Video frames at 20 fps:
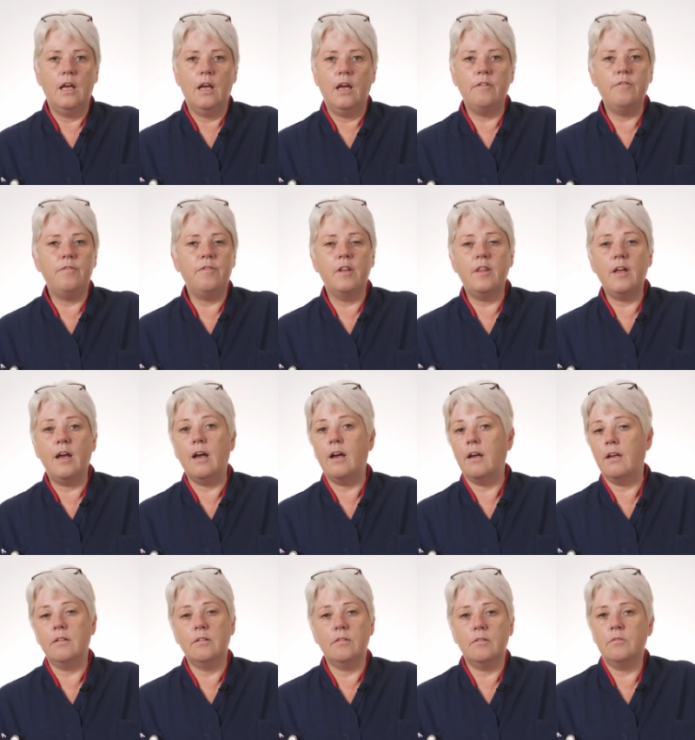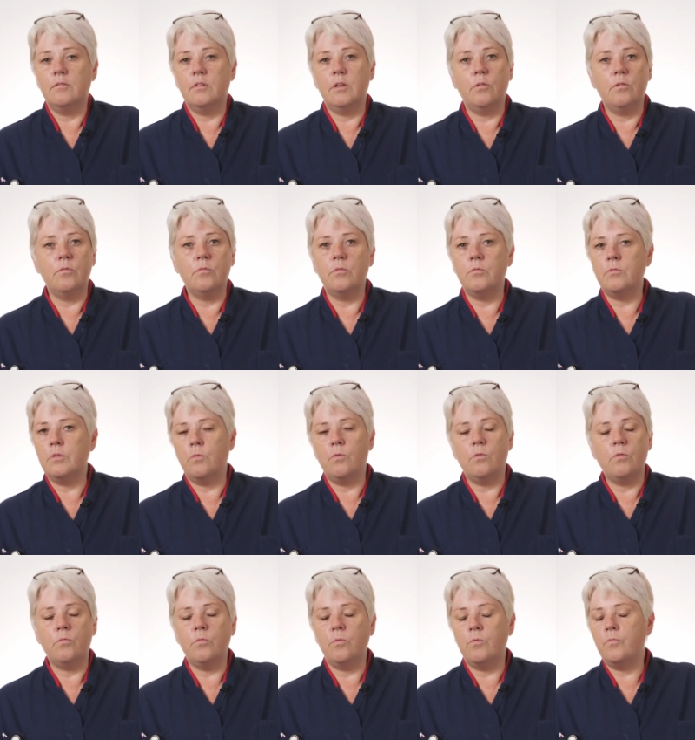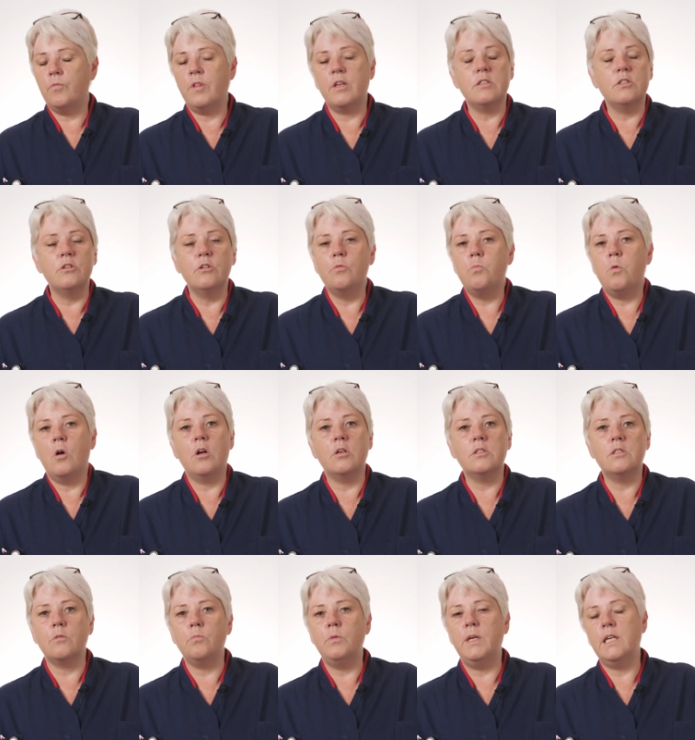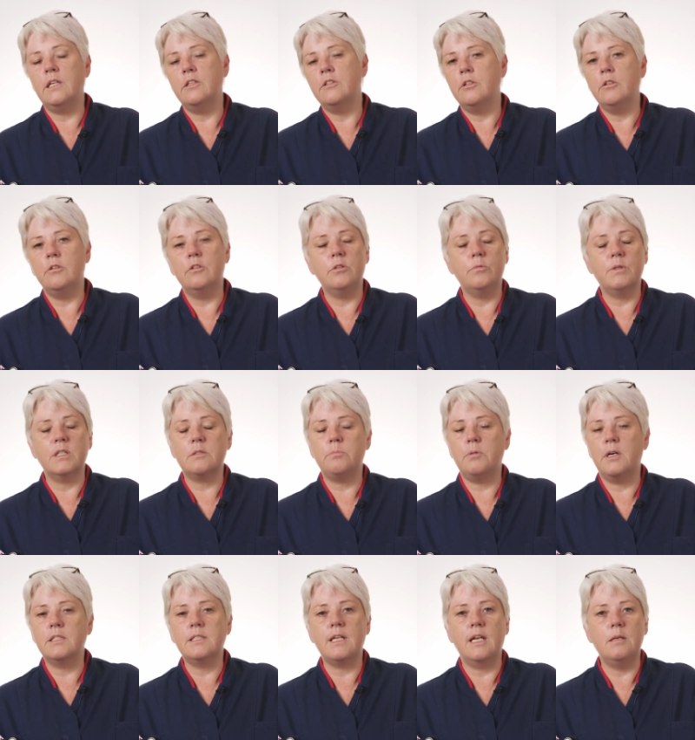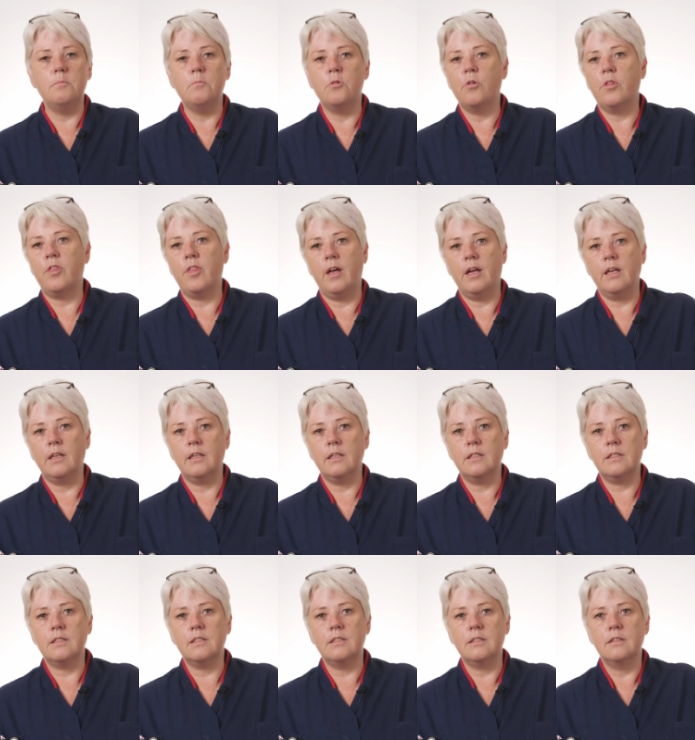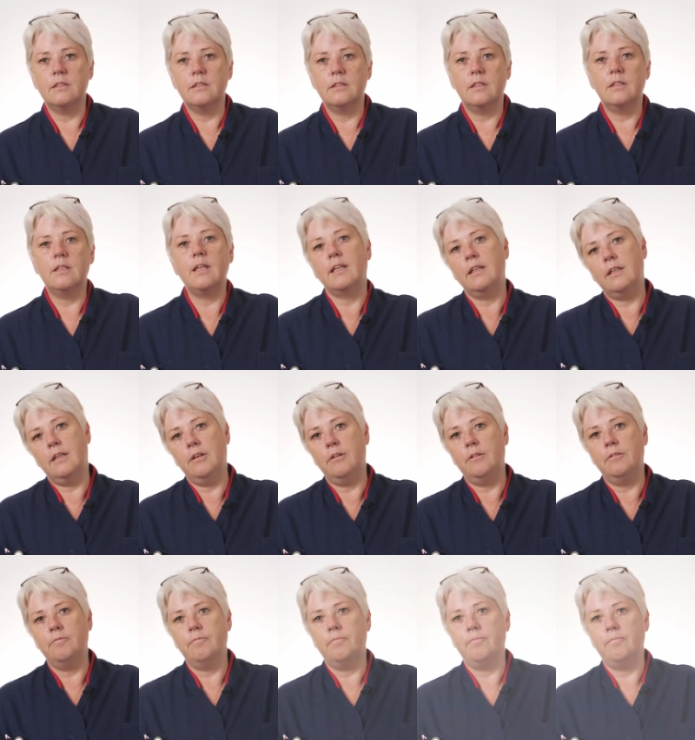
And for that, there's no words that we can do to express any more thanks. Thank you.